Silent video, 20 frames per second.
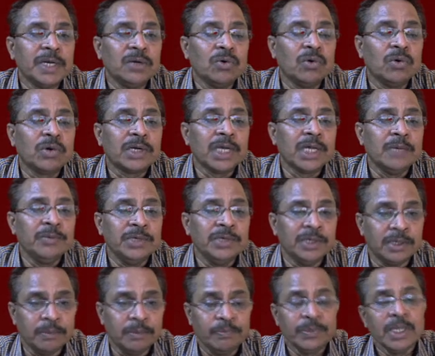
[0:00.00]
more time
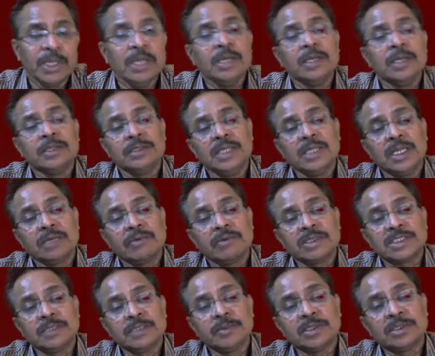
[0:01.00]
here. Then
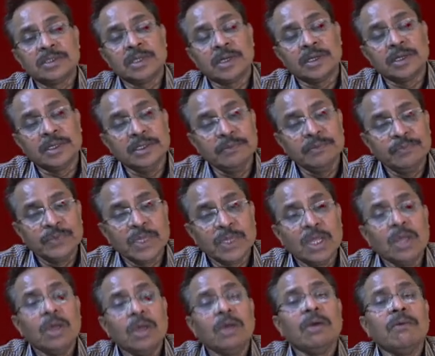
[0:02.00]
question number 30.
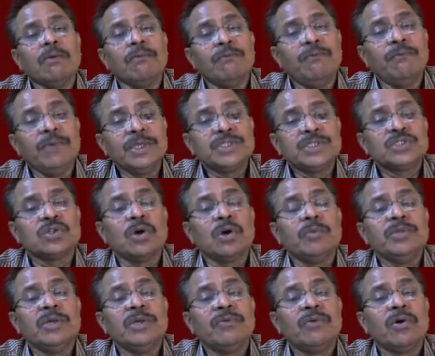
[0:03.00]
Which of
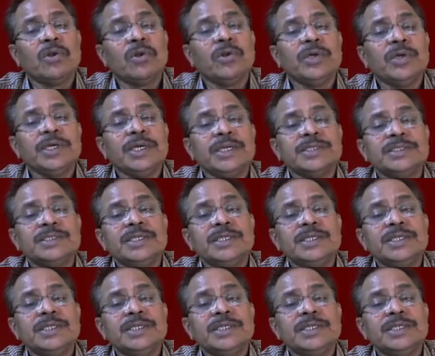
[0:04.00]
the following is the